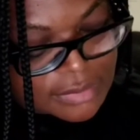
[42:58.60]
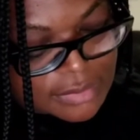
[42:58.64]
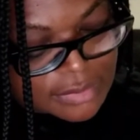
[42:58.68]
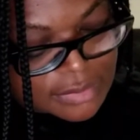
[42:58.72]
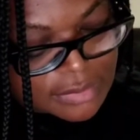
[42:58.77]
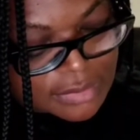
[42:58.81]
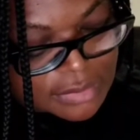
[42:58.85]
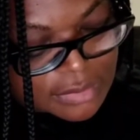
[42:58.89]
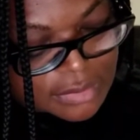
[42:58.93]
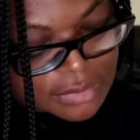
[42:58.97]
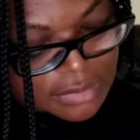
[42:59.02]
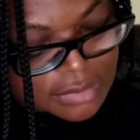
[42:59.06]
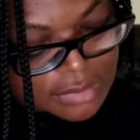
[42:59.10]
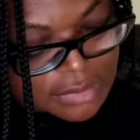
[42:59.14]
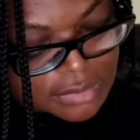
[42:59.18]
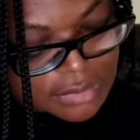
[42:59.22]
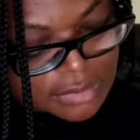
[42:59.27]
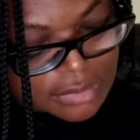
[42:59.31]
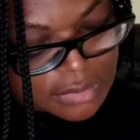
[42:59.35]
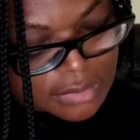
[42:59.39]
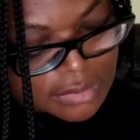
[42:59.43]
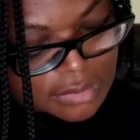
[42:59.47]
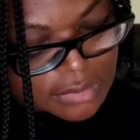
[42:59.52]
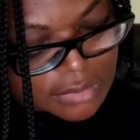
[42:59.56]

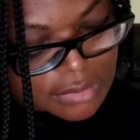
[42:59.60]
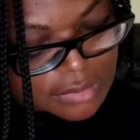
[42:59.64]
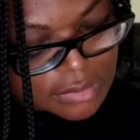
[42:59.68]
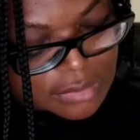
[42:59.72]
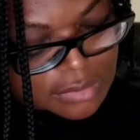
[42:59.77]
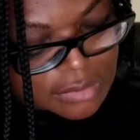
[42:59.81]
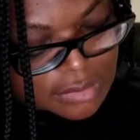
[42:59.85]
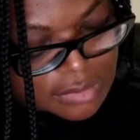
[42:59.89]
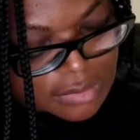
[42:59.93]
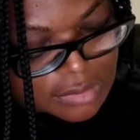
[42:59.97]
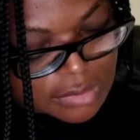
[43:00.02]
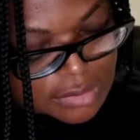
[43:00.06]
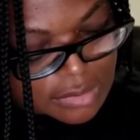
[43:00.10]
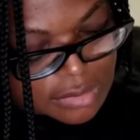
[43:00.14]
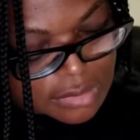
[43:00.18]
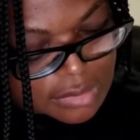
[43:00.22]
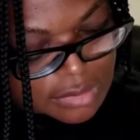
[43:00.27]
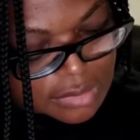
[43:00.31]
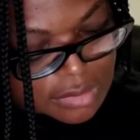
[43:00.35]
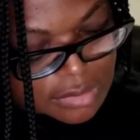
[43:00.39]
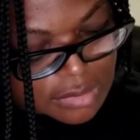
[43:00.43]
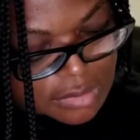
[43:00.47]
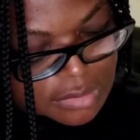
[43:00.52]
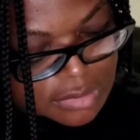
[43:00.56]

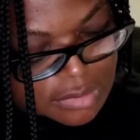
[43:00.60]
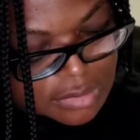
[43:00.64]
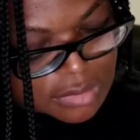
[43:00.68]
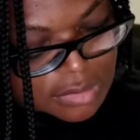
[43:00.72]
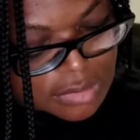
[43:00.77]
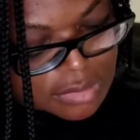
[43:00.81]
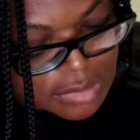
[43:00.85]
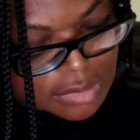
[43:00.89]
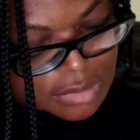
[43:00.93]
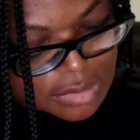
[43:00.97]
Nothing is said.